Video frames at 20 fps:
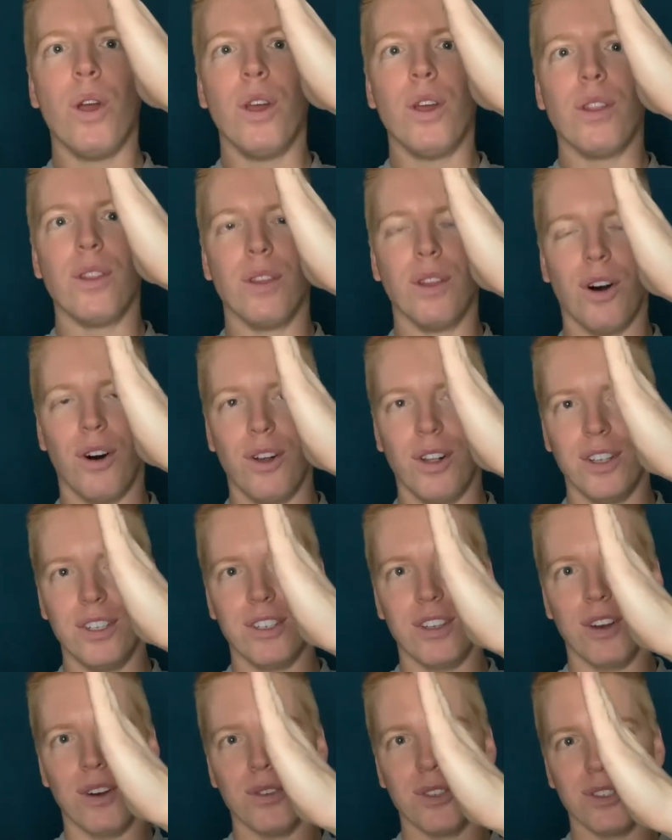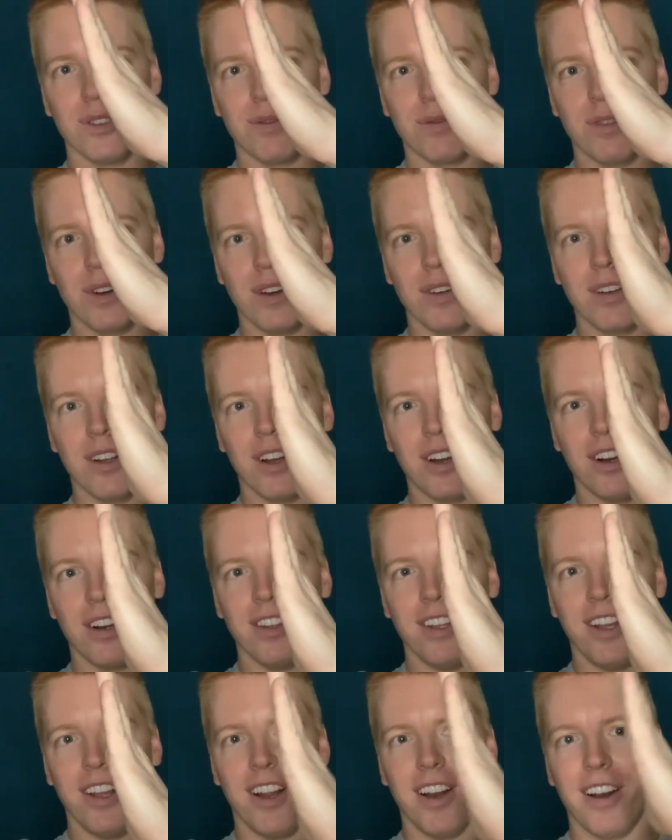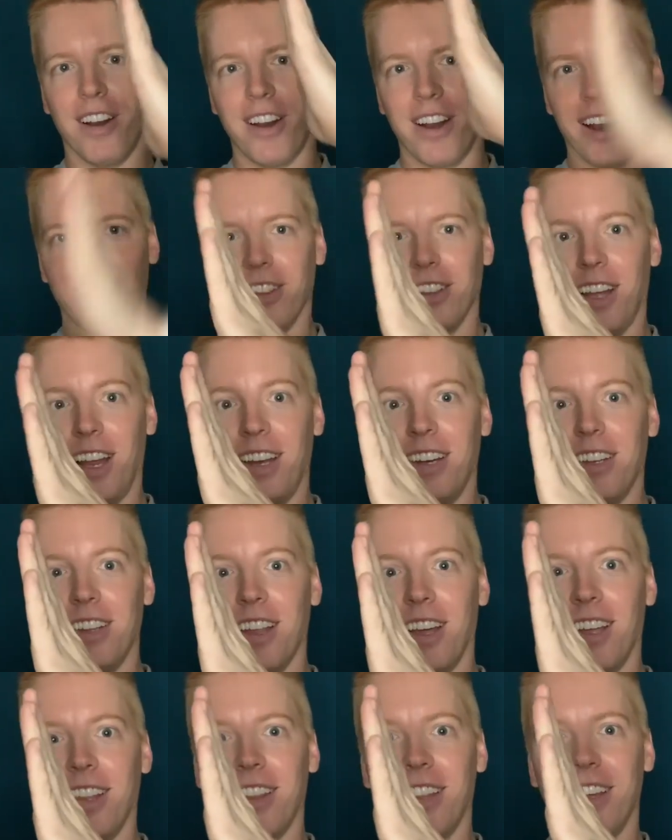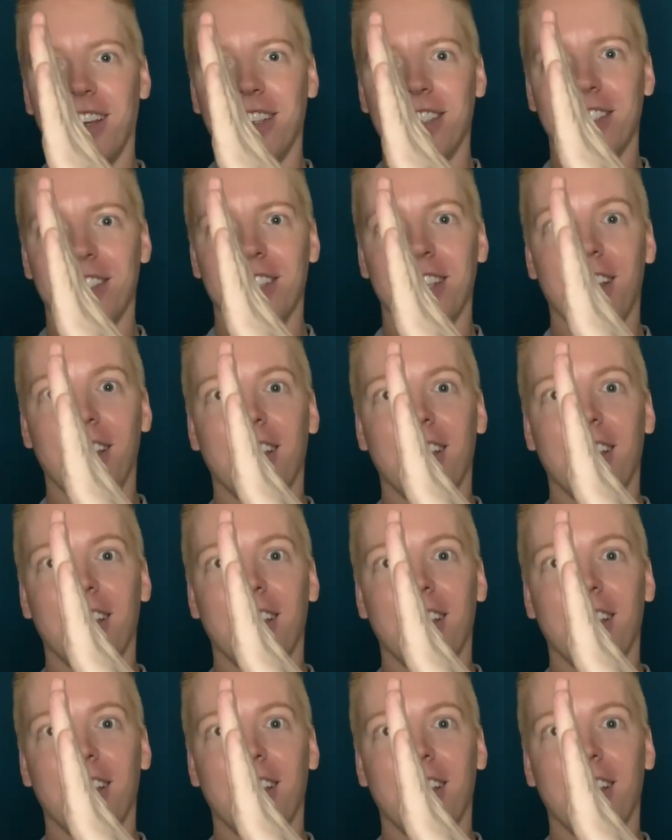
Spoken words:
And all I saw was the front tire in the air. And I landed like this.